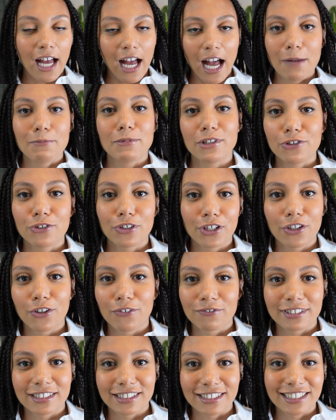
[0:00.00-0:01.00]
I mean, you can
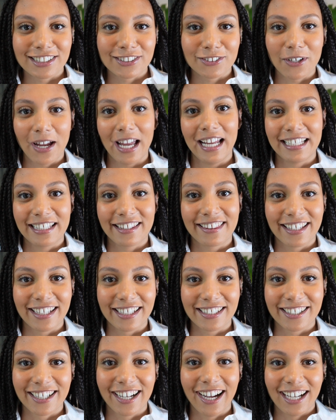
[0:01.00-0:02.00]
obviously do
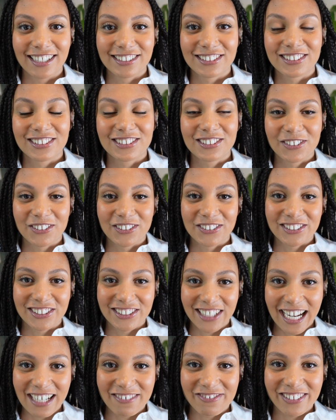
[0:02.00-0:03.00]
anything as a solo
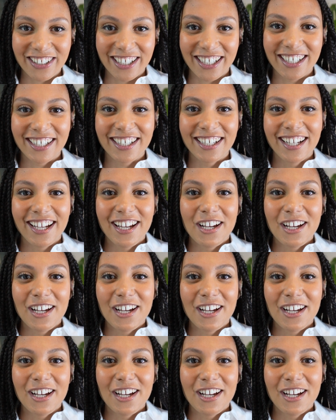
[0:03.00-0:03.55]
traveller,